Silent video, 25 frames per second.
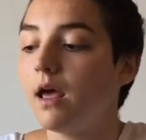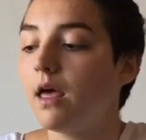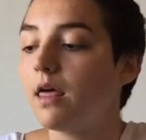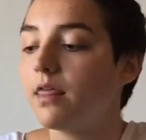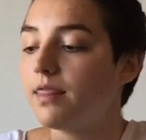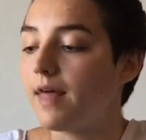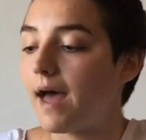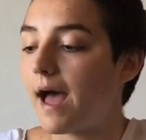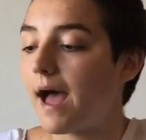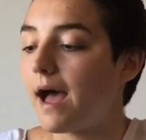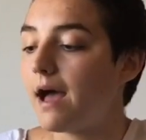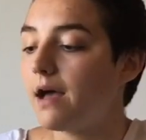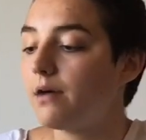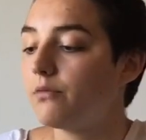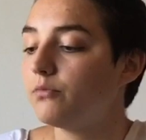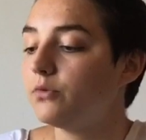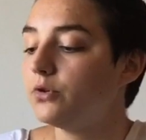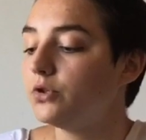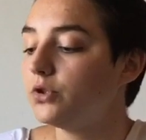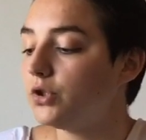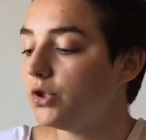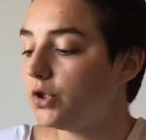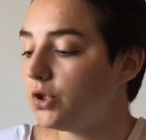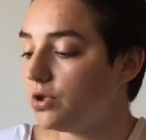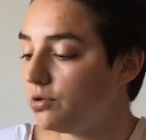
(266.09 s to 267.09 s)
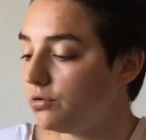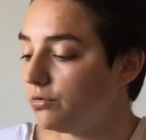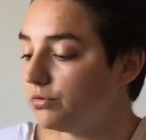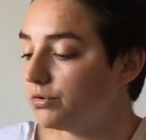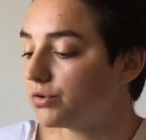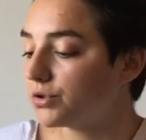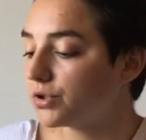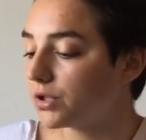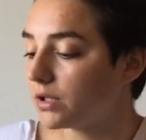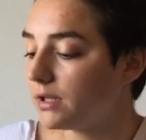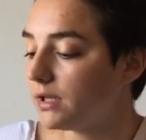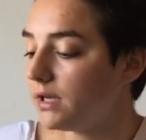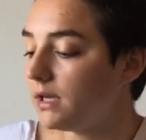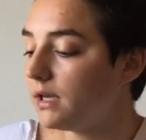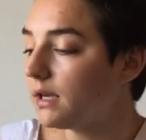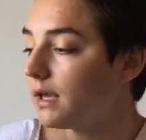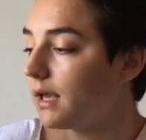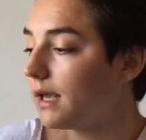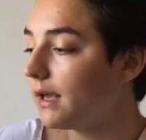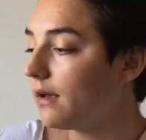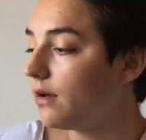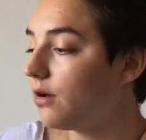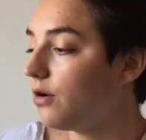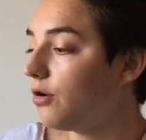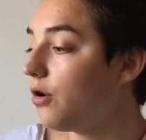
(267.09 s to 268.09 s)
That will usually
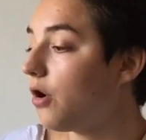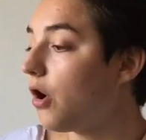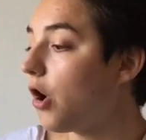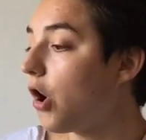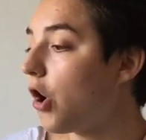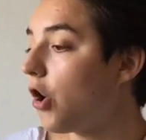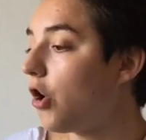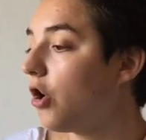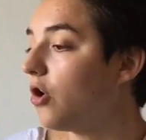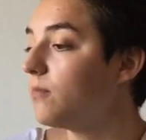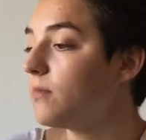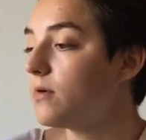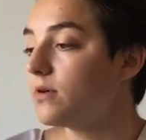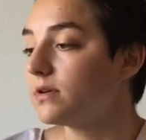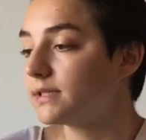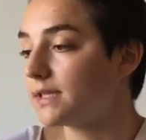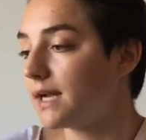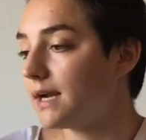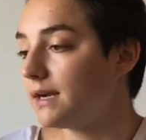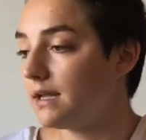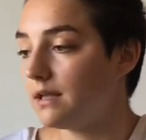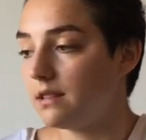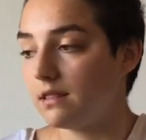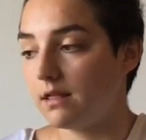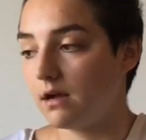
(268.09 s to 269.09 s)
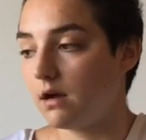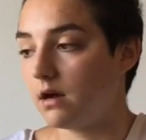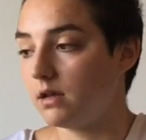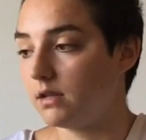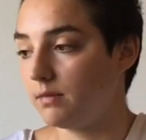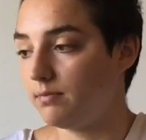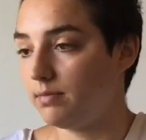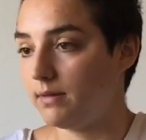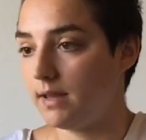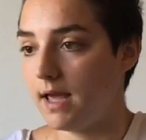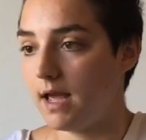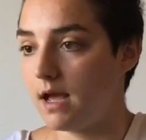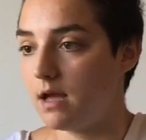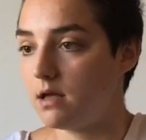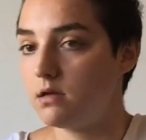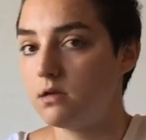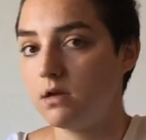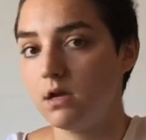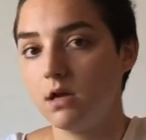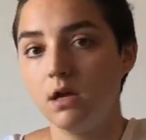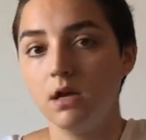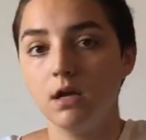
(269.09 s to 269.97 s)
kill almost anything on the plant.